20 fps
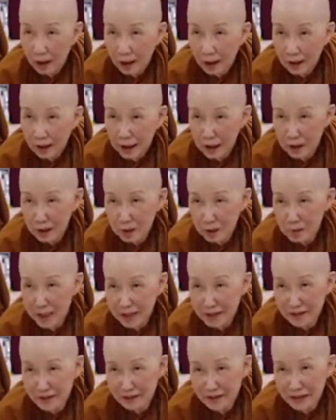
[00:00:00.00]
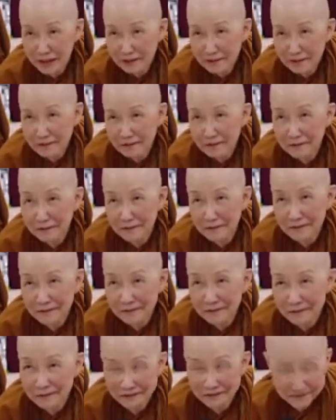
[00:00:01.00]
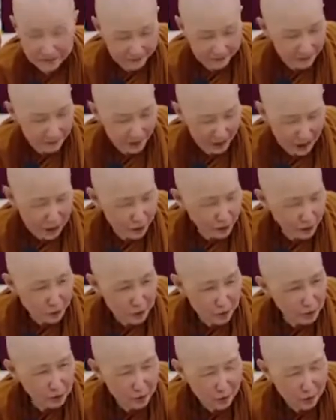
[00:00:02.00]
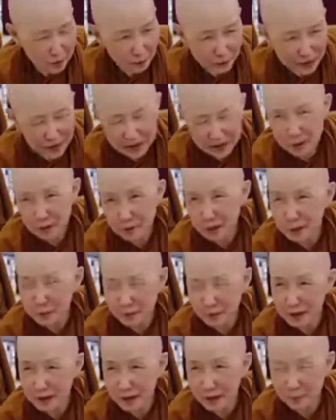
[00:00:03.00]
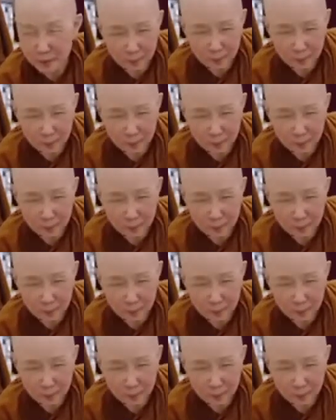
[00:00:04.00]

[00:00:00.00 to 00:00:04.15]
Can you imagine that? I do not know when this was printed,